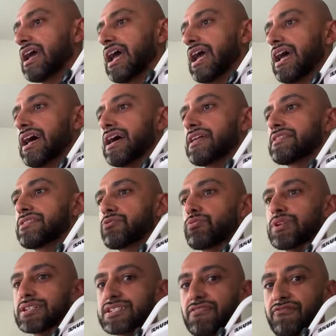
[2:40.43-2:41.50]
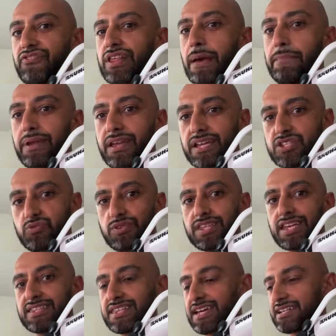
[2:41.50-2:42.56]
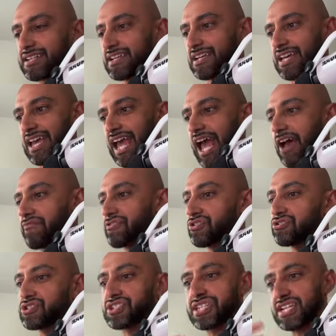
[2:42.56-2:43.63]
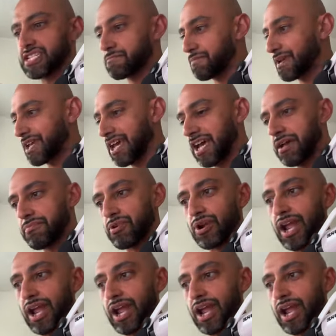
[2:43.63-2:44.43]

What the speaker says: And the reason for that being is we think that after 6 p.m.